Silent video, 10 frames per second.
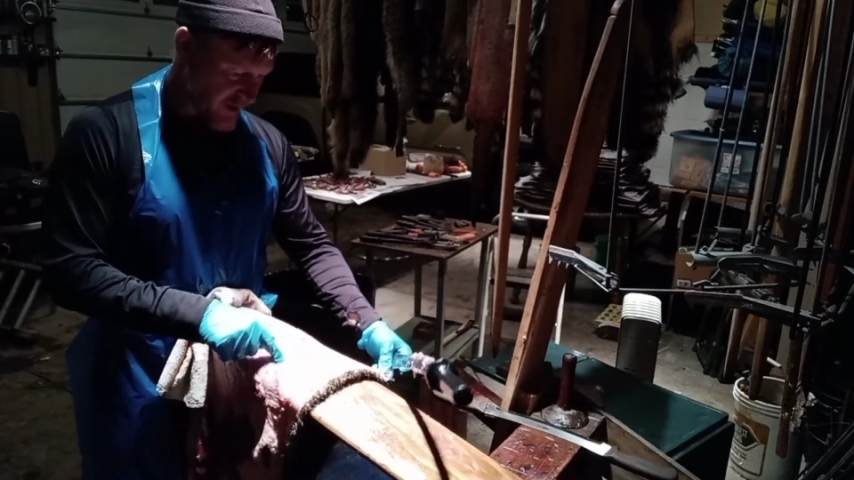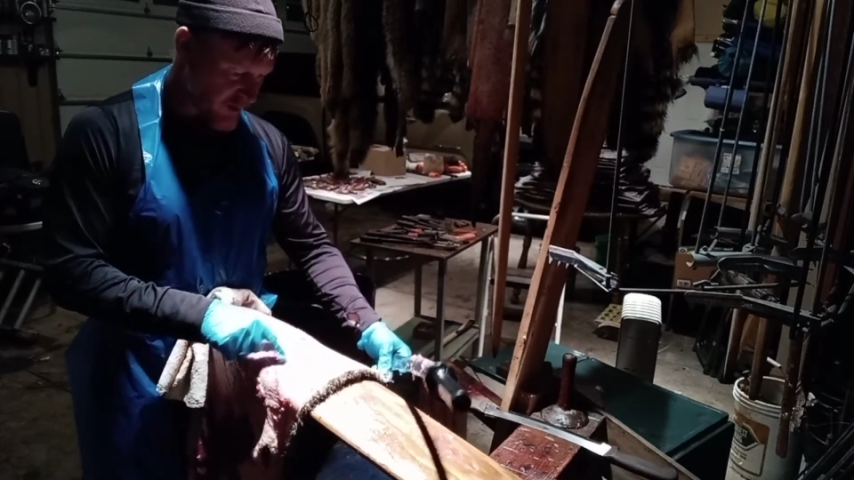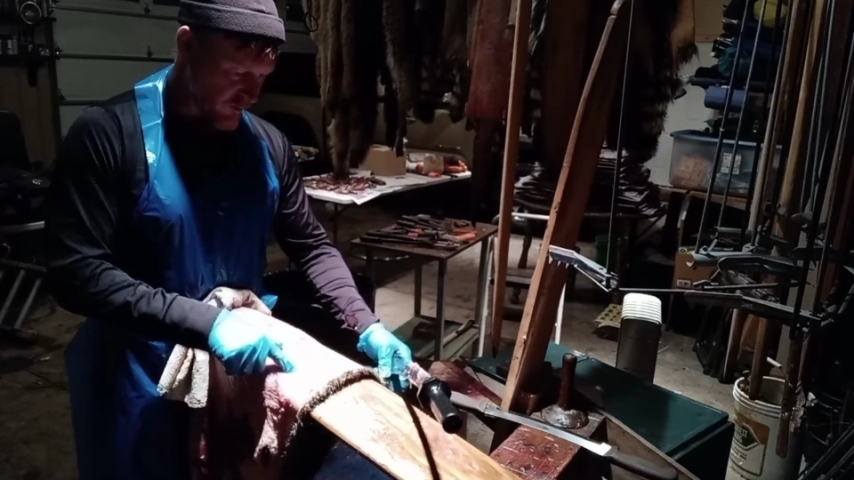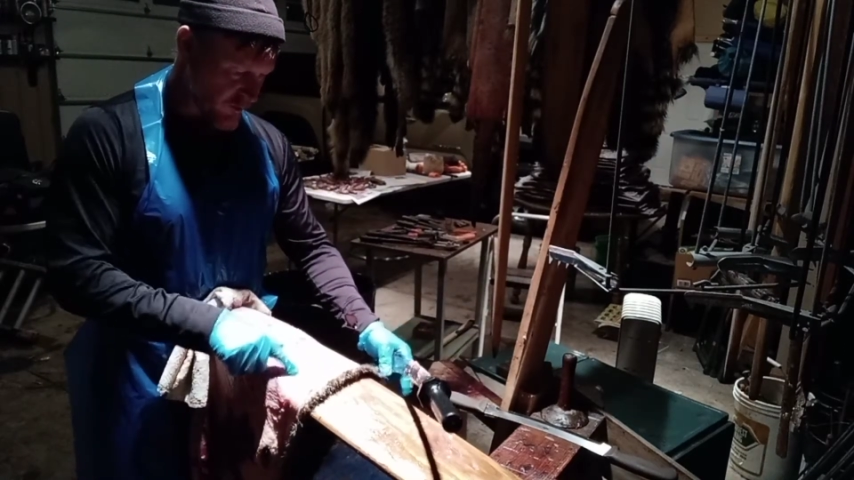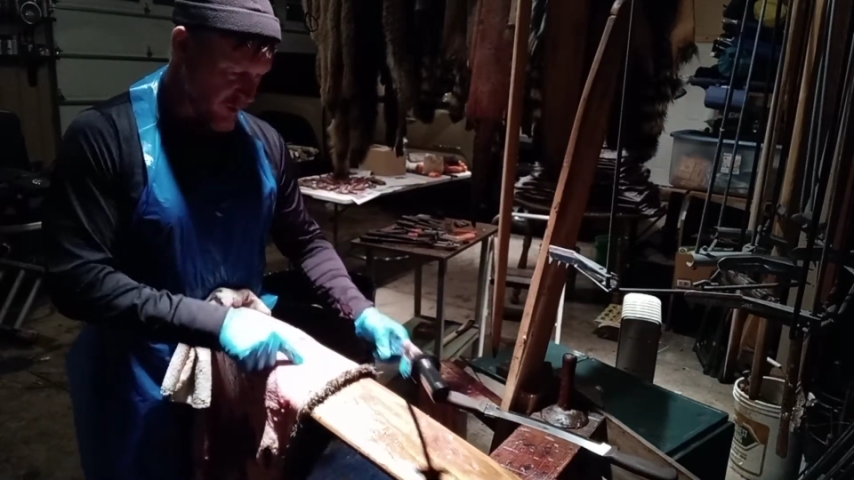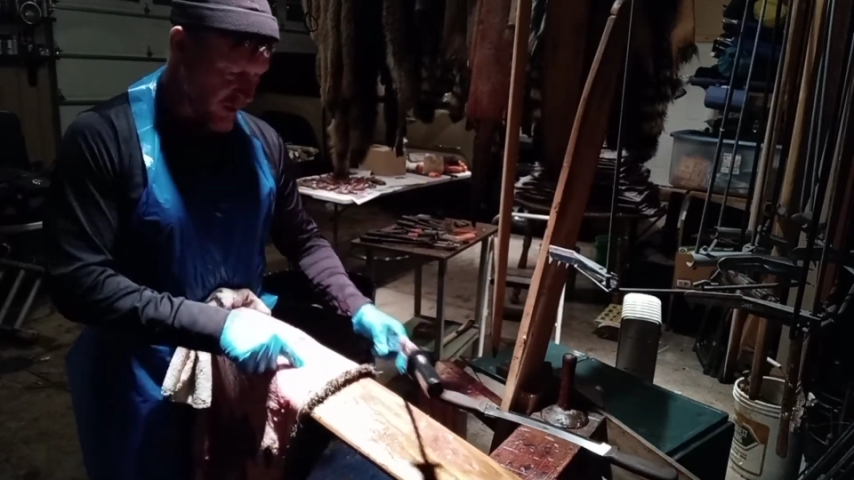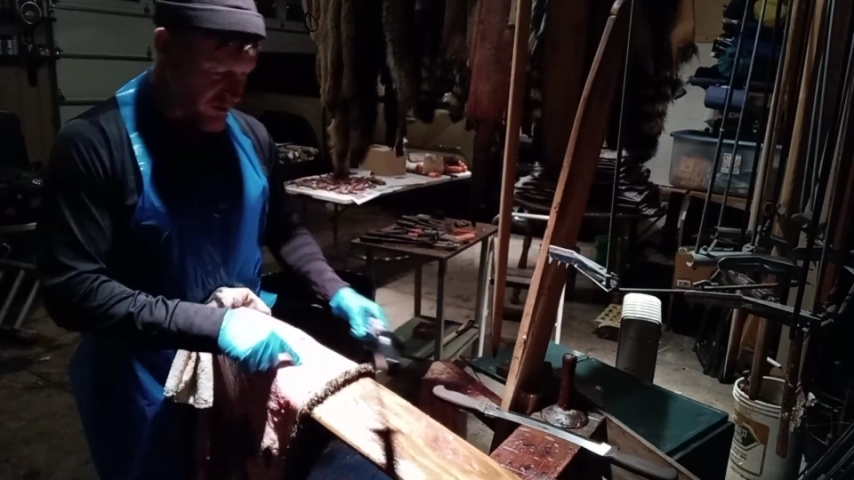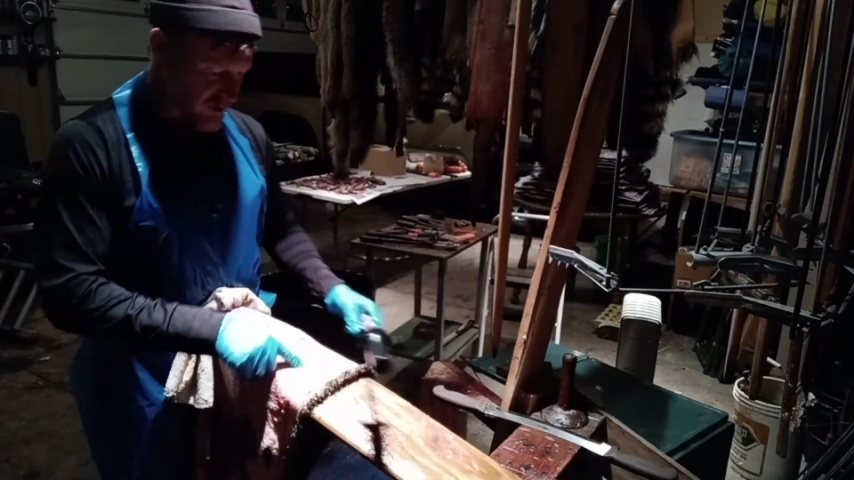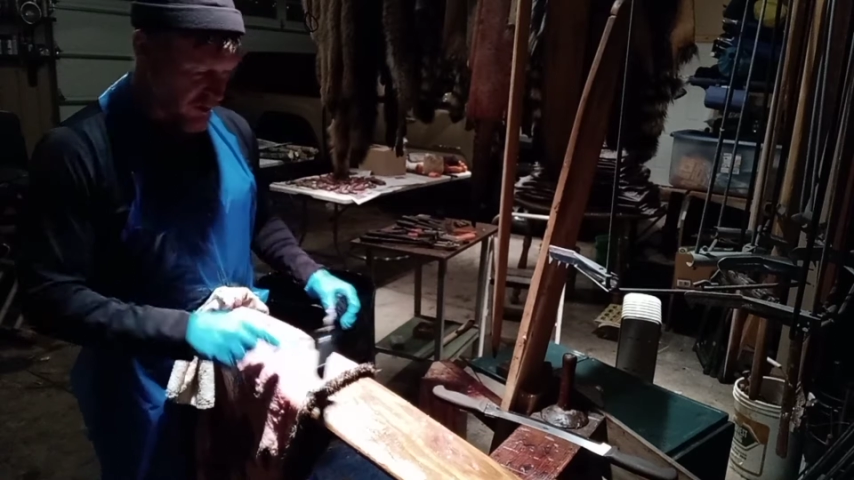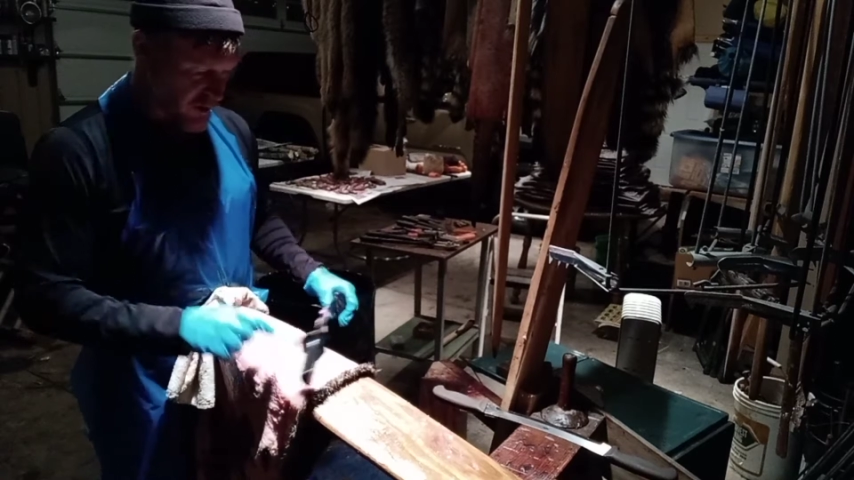or the muscle
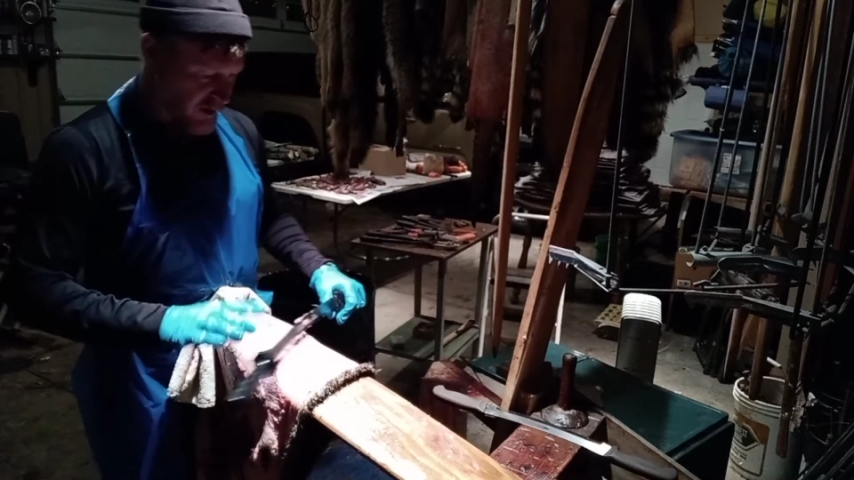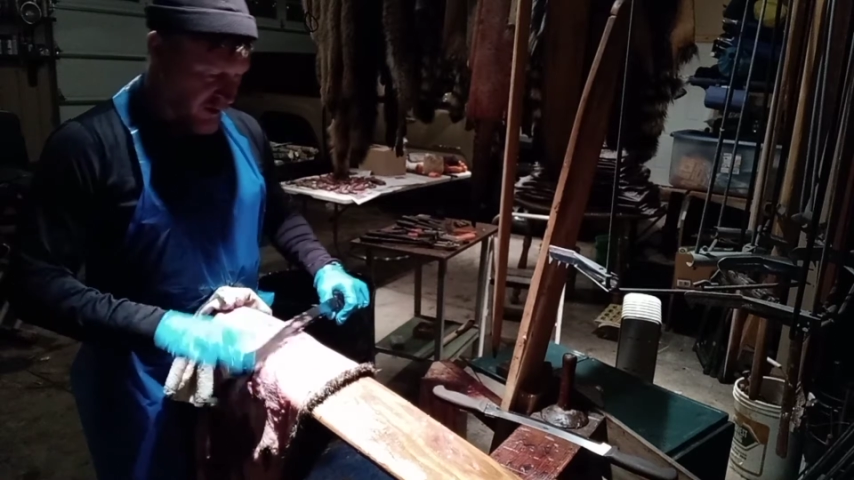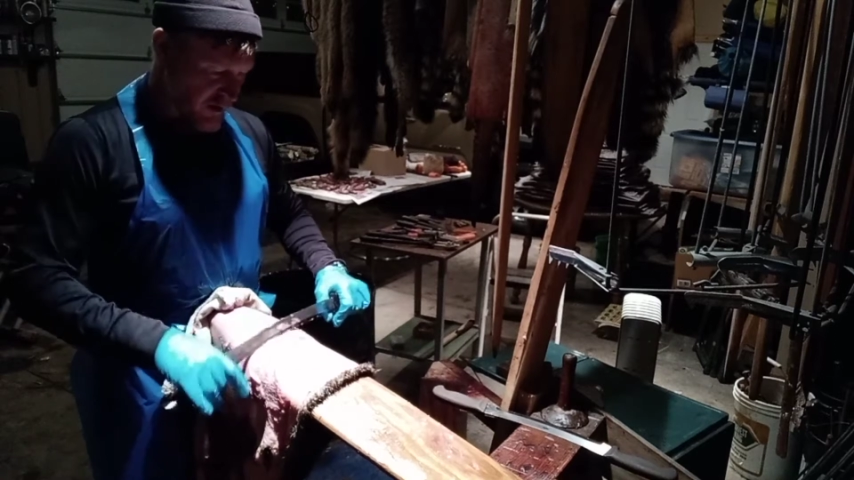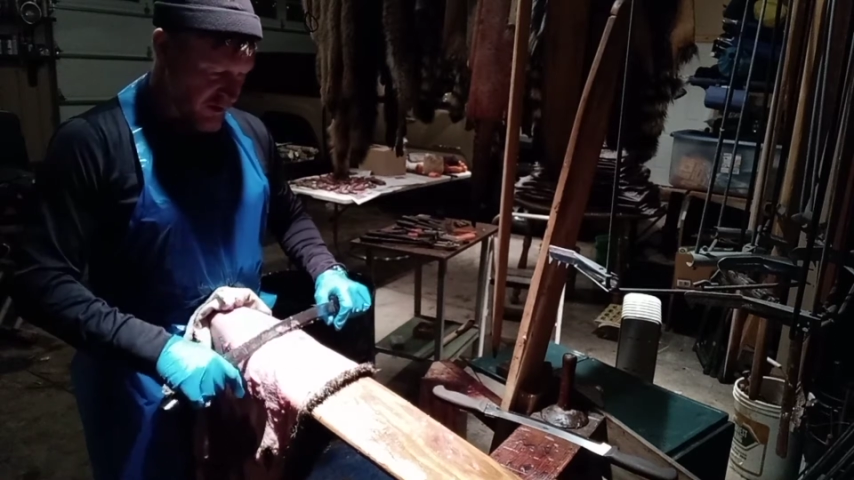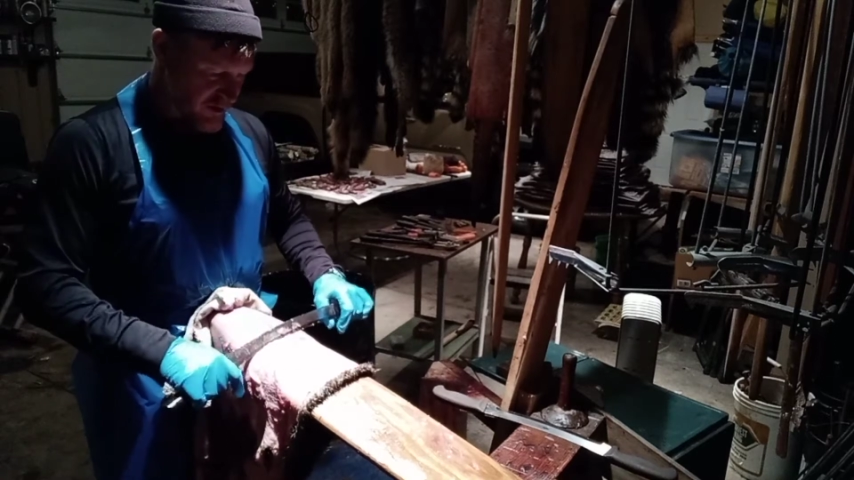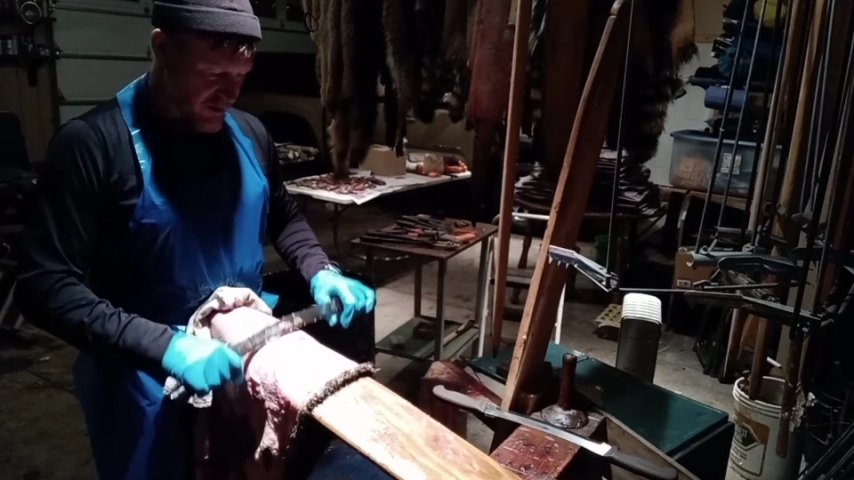is.